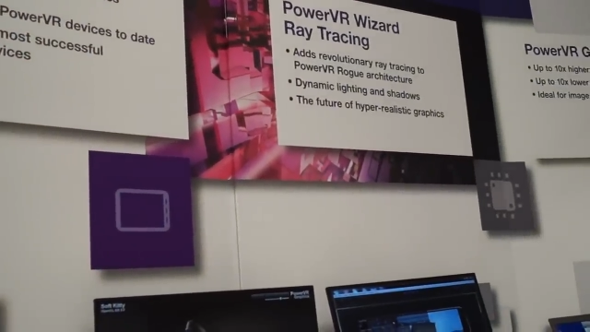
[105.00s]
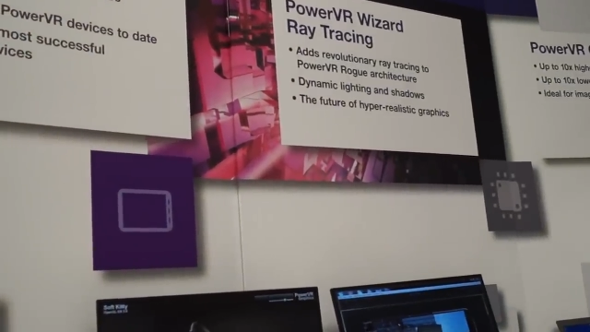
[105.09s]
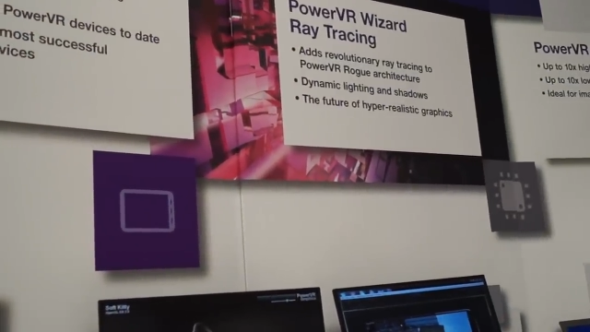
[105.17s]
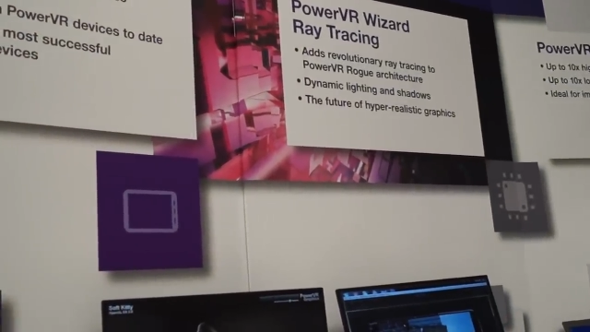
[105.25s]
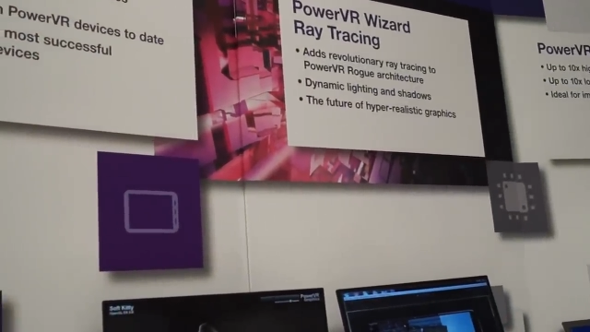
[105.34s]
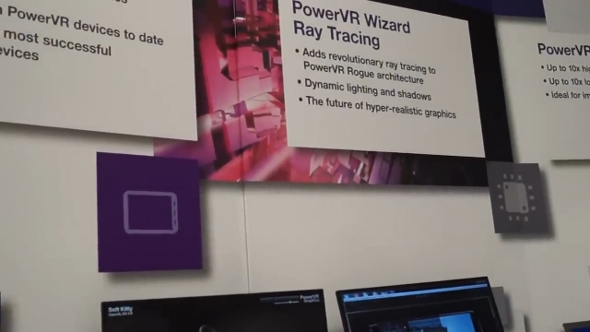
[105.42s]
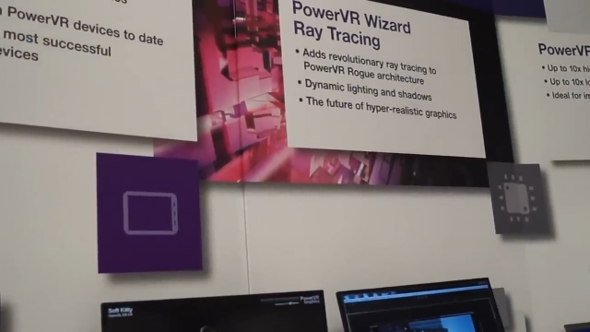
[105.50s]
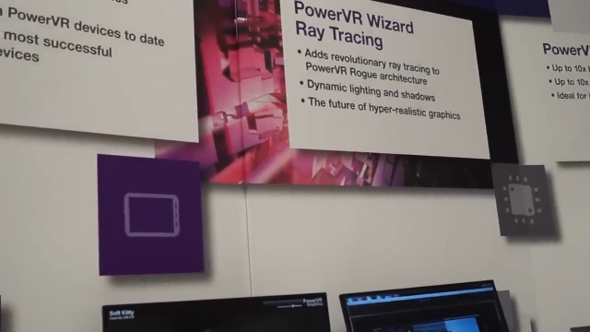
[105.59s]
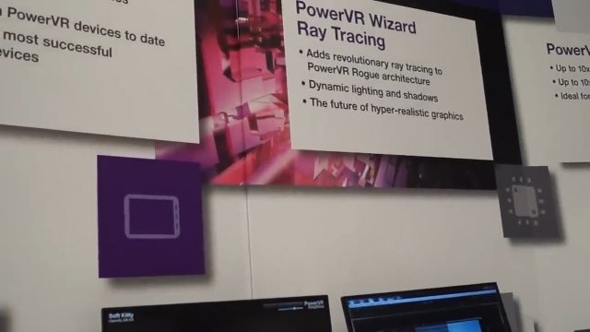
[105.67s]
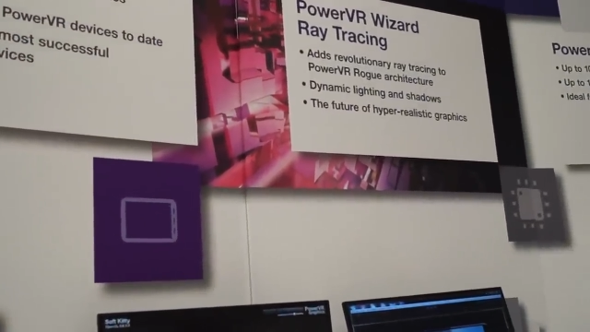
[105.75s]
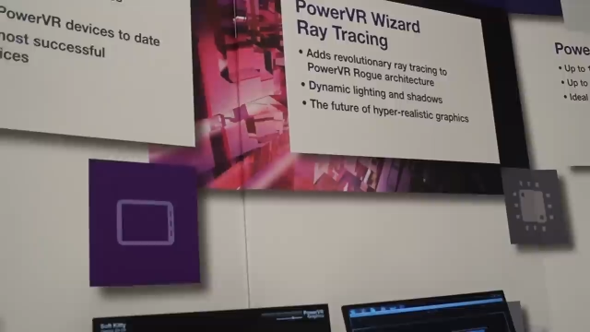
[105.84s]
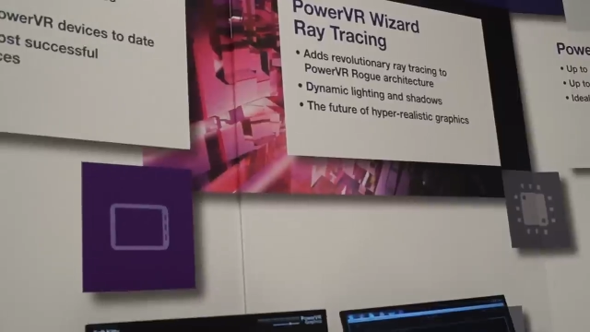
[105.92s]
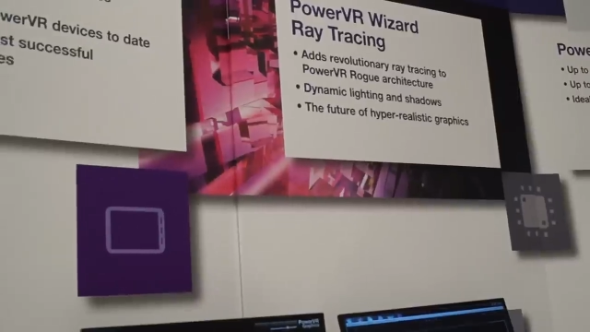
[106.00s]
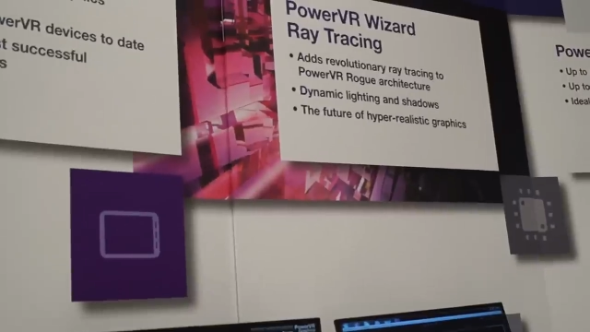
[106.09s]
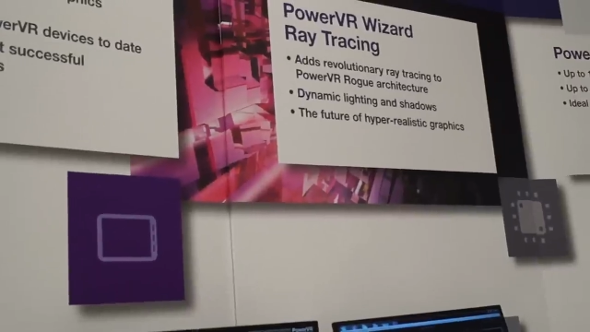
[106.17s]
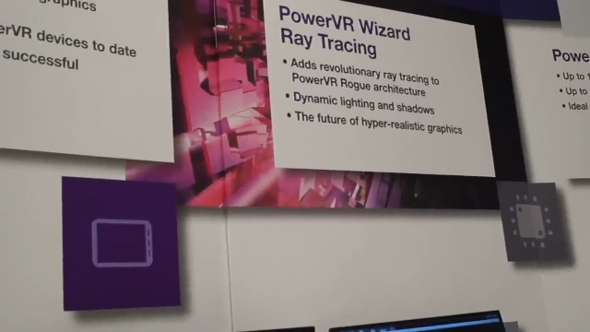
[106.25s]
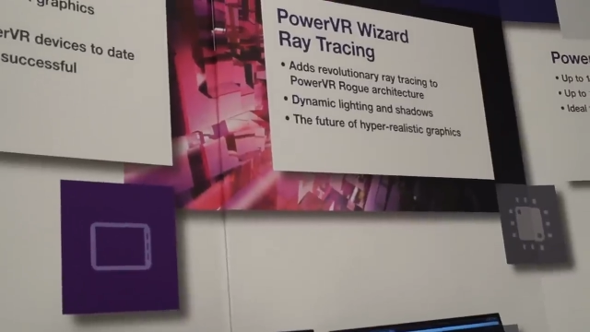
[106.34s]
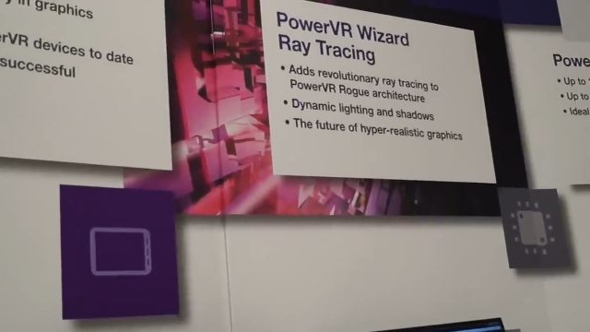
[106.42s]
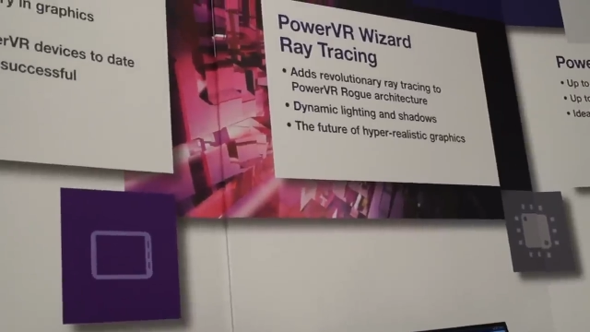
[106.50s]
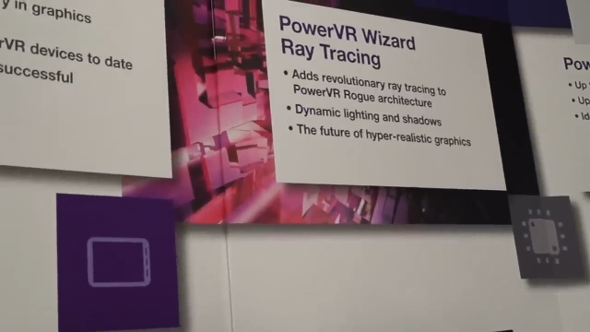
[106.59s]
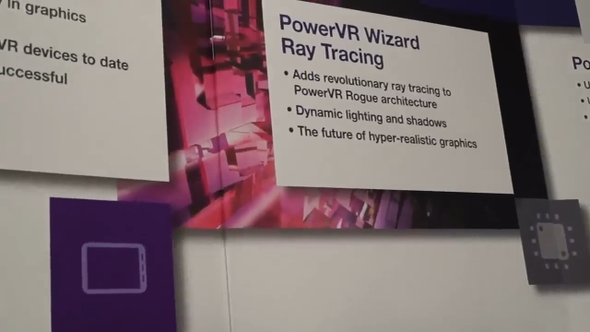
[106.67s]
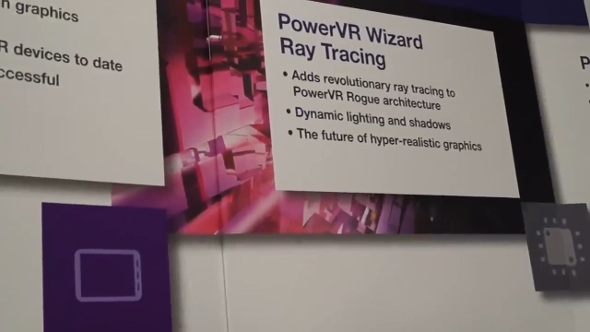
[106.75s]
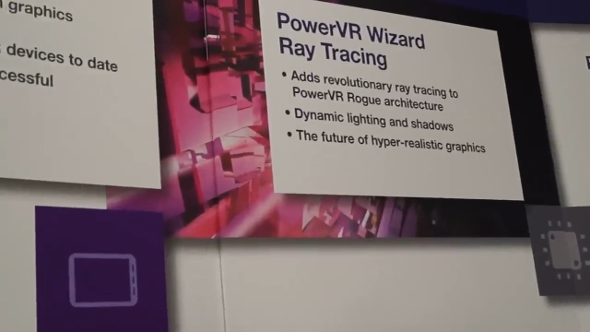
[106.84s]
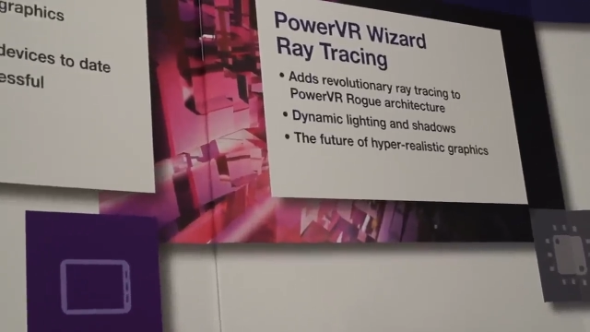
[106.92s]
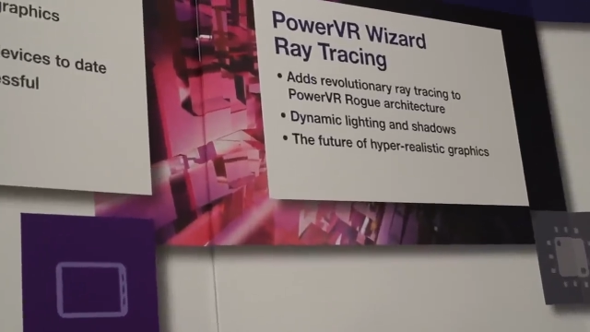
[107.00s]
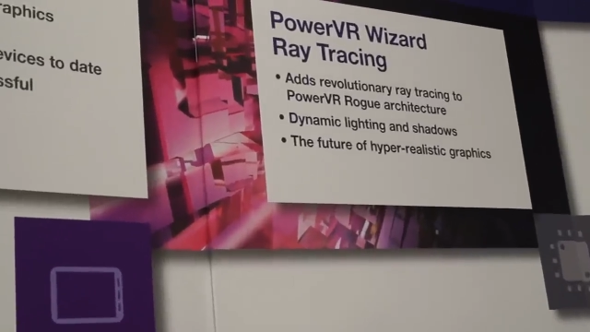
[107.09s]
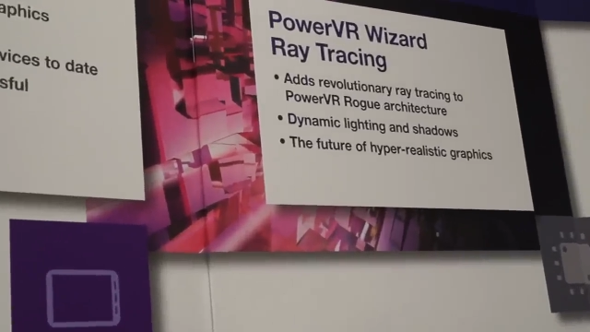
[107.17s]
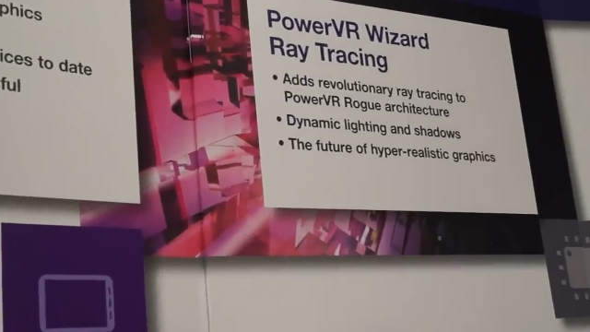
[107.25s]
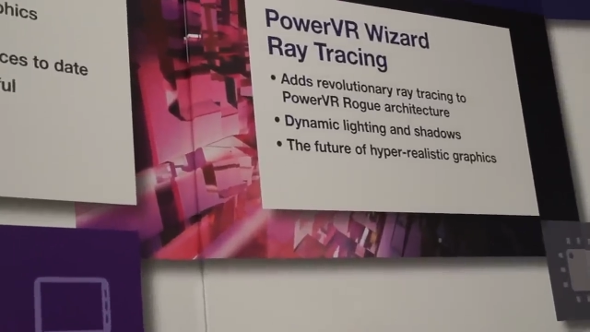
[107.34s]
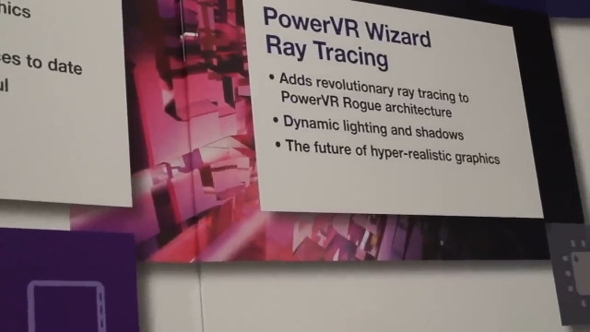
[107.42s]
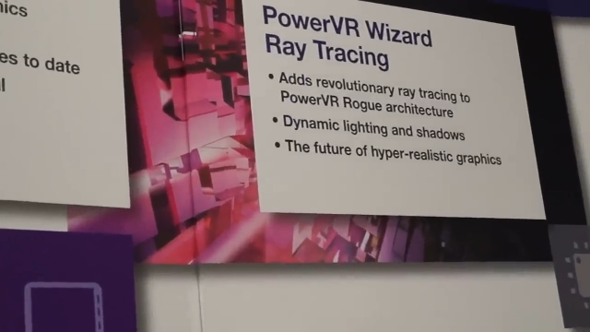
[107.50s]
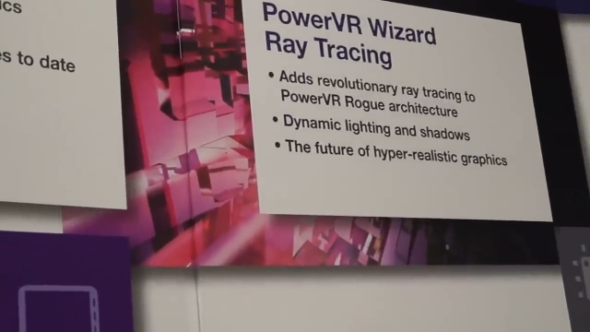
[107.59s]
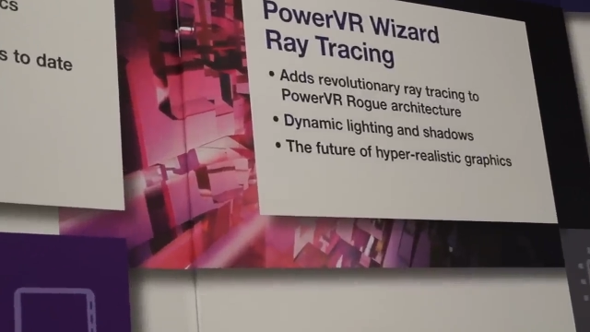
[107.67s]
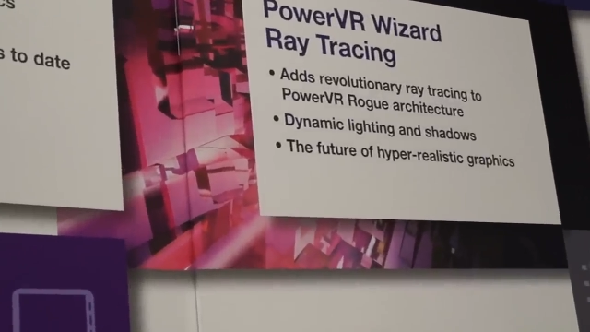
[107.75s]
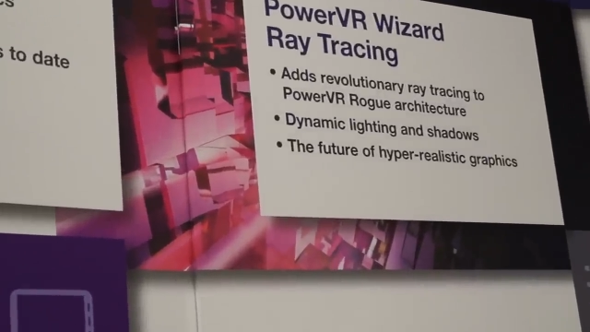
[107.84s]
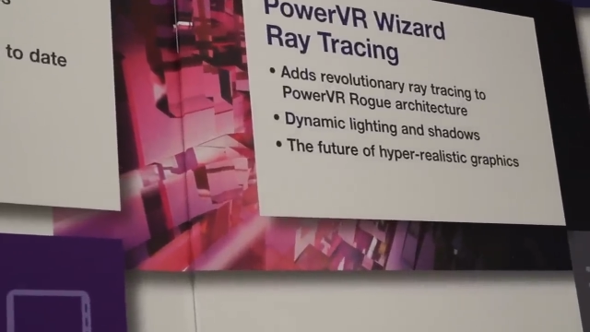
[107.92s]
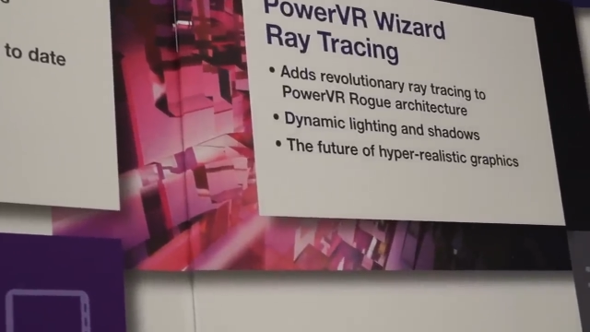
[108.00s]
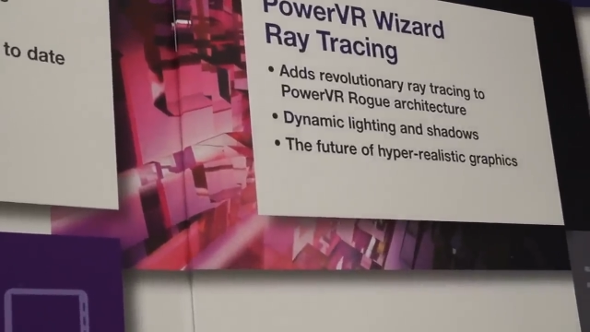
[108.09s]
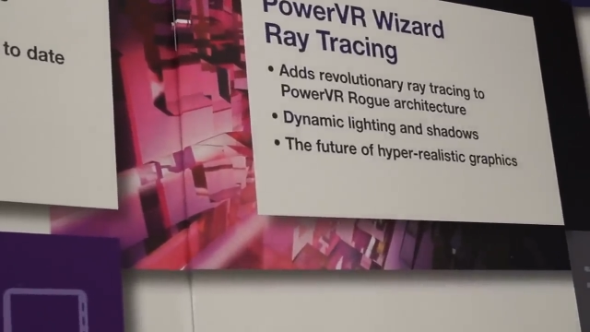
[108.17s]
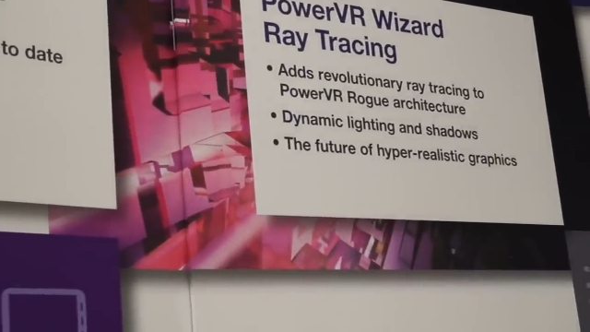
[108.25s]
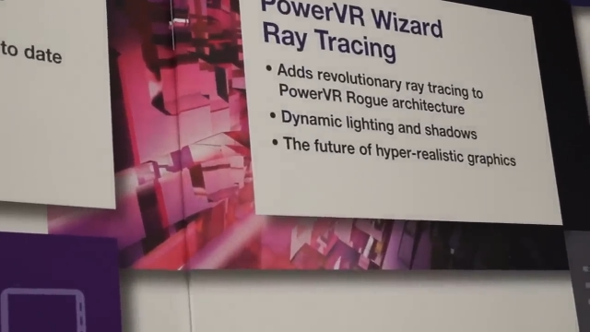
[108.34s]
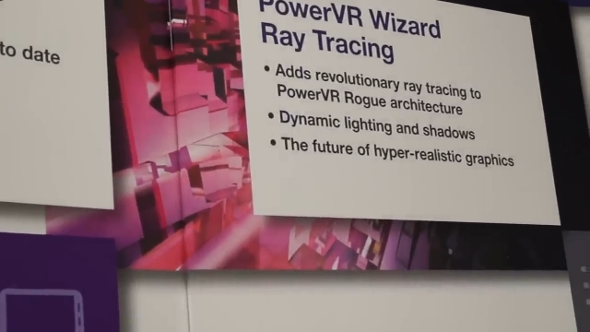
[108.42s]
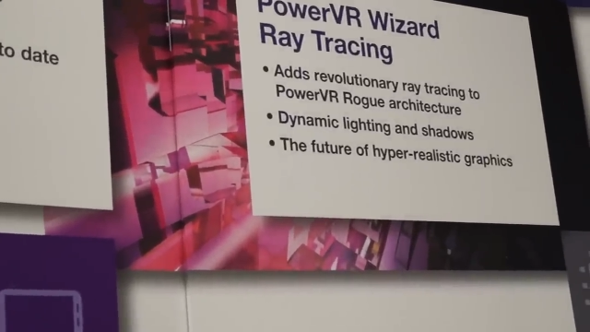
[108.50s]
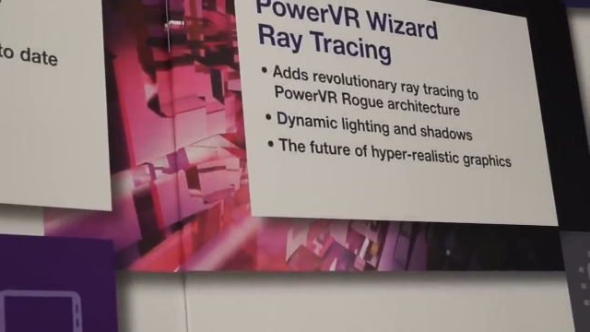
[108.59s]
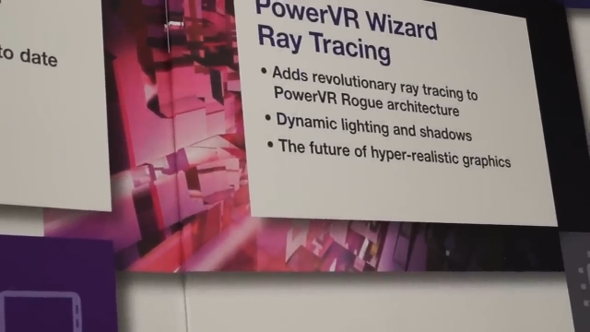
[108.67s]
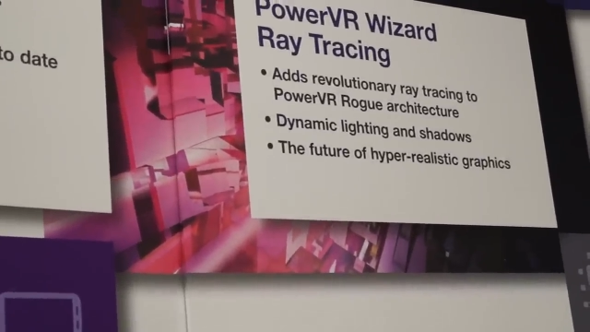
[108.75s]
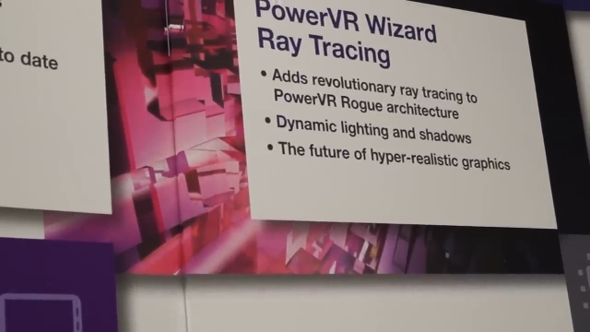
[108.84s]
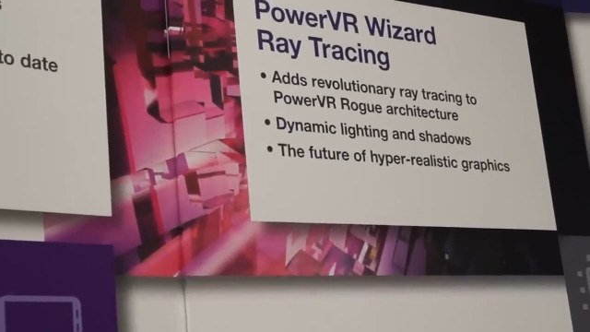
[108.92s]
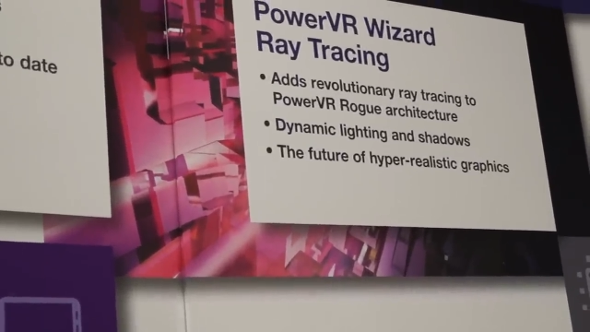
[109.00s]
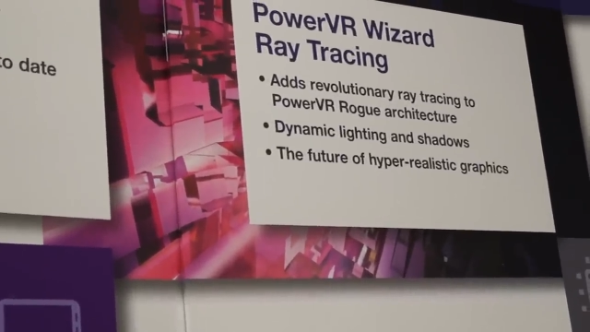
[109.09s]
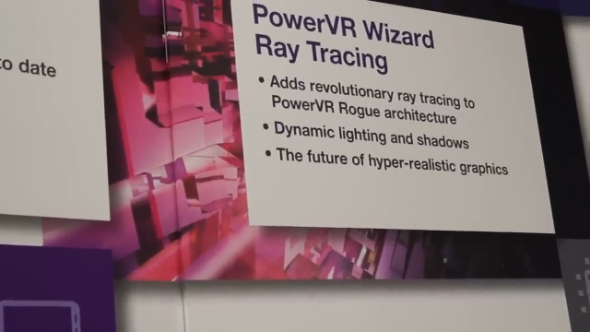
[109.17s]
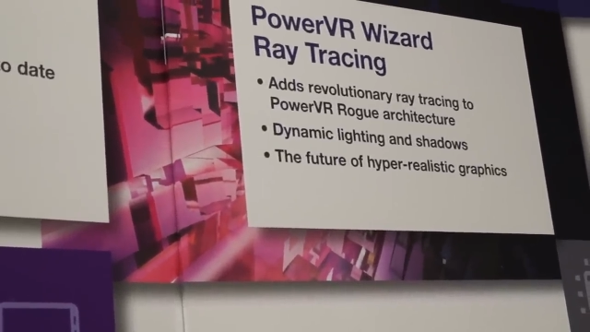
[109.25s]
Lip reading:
[unreadable: no face in view]